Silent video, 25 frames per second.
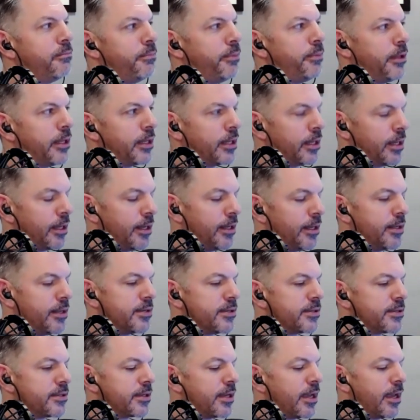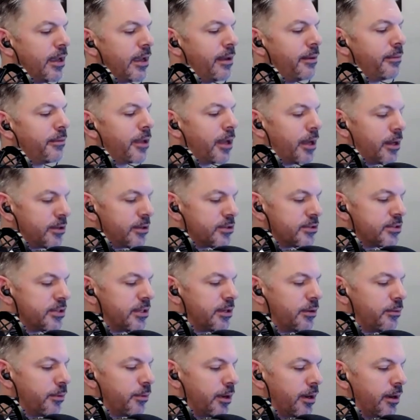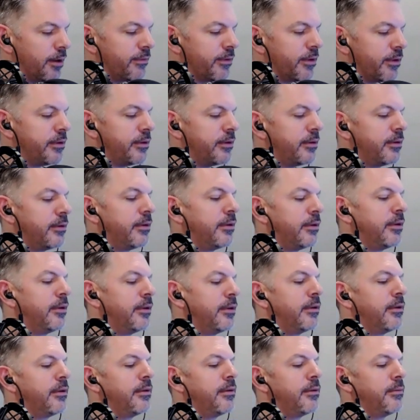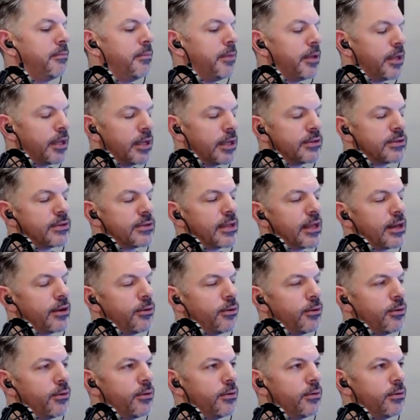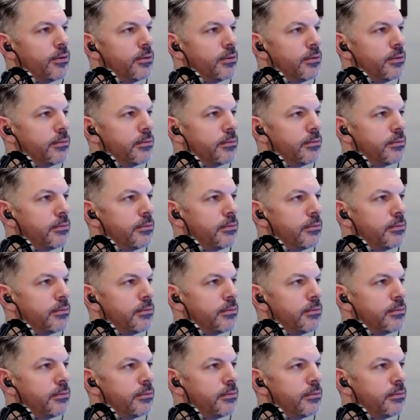because I am consciously aware of it, because of that whole